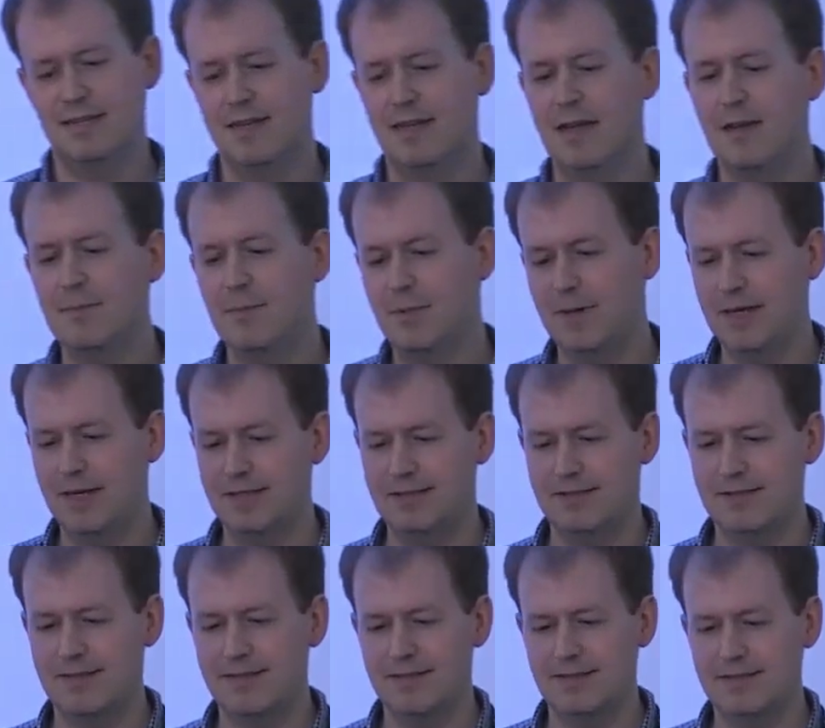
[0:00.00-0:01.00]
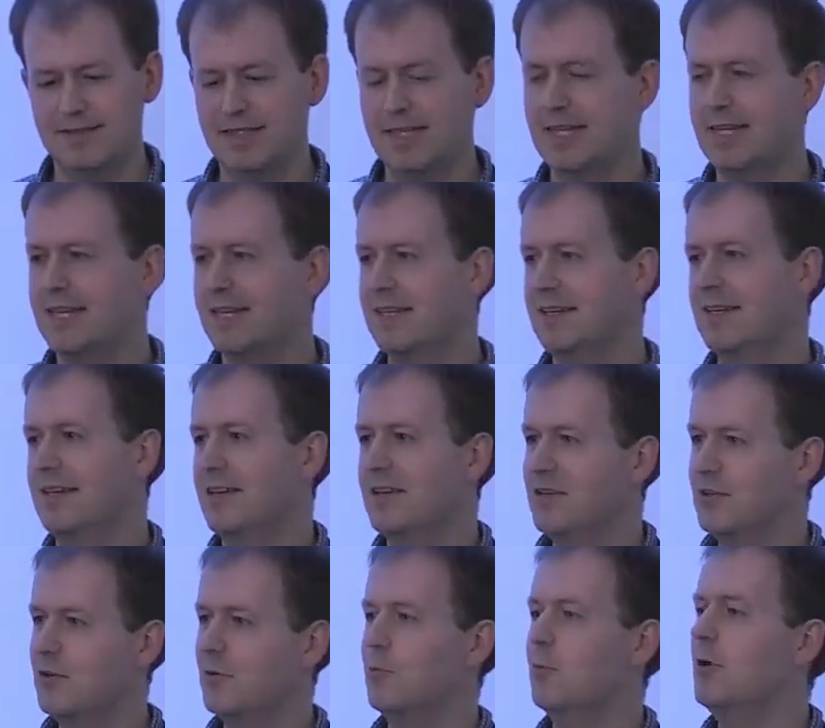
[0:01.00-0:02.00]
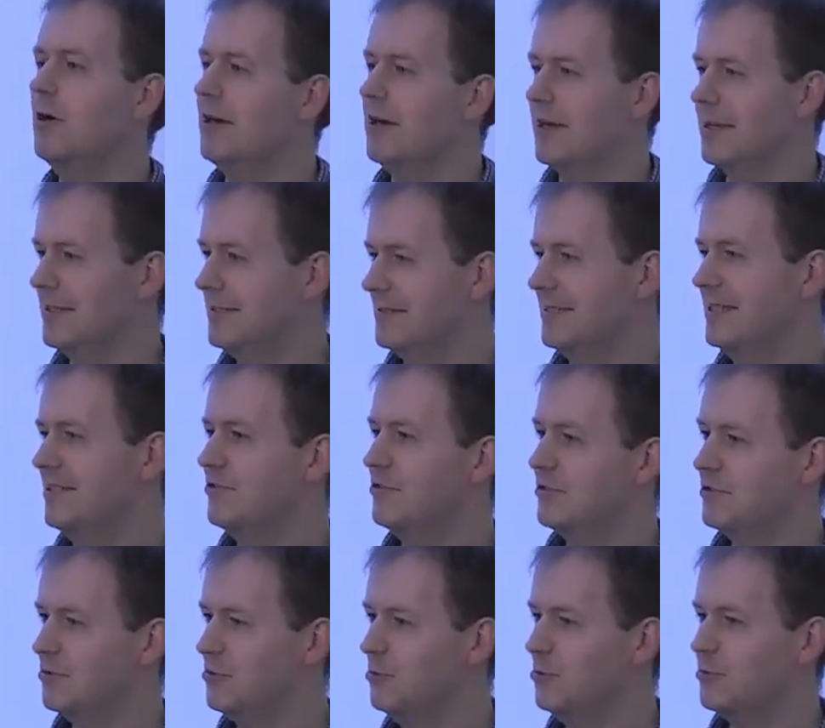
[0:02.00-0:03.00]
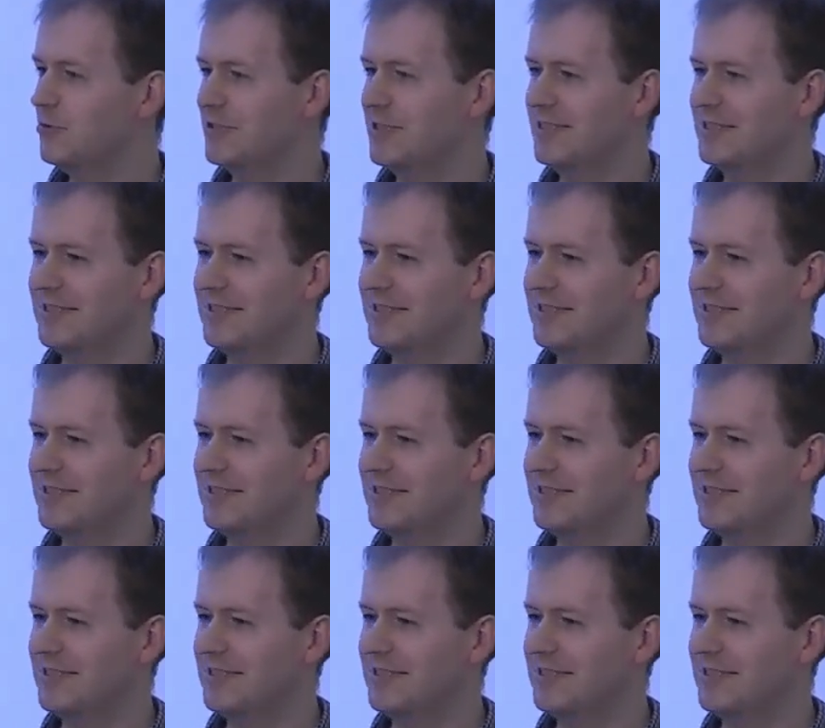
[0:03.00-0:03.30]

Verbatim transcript: the company starts seeing your work as secret source,